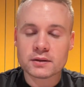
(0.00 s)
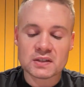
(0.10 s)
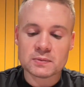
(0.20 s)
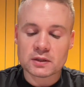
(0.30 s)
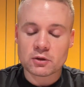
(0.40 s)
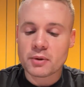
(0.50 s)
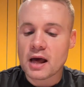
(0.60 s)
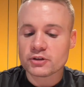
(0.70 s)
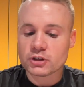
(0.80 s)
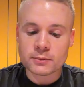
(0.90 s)
Seems like they're
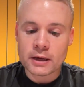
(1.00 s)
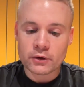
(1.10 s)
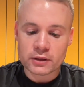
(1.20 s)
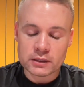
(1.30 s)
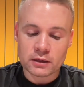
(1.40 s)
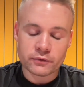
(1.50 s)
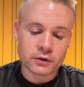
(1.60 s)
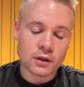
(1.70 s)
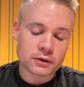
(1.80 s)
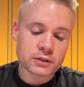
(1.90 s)
passionate about it. They've done it for
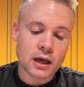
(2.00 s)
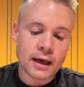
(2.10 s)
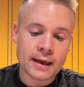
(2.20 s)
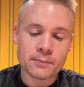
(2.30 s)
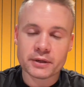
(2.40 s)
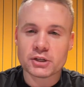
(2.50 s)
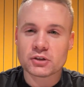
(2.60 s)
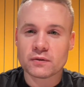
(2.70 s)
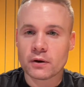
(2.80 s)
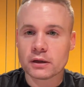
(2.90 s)
a long time, but it's
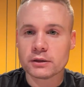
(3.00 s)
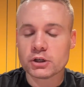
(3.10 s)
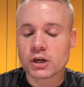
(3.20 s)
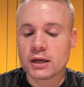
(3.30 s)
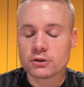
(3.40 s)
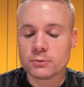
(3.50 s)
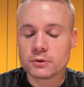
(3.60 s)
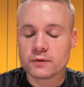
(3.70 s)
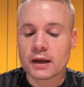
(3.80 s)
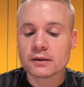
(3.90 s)
just very cliche in terms
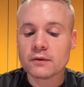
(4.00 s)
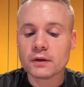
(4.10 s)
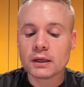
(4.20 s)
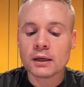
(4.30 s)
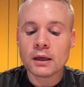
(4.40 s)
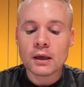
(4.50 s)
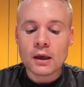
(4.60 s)
of activity.